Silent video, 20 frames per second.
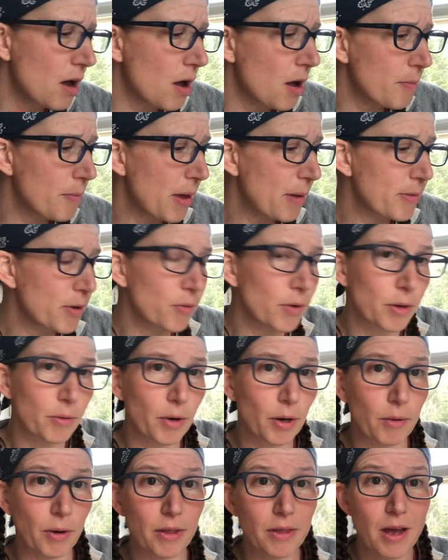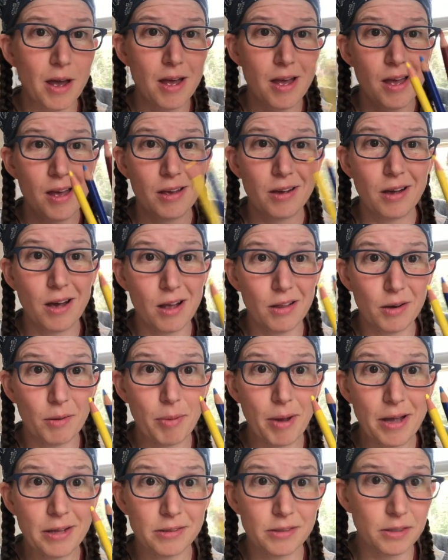maybe you want to work with color
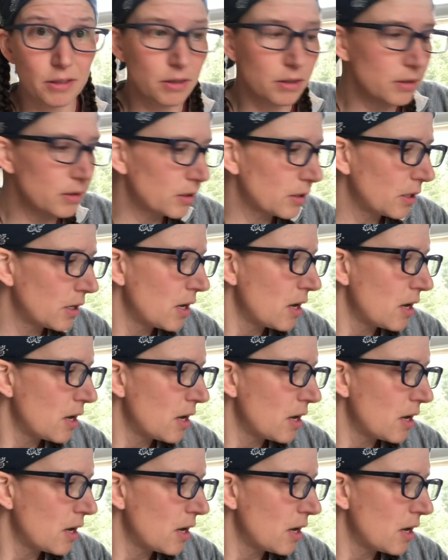pencils,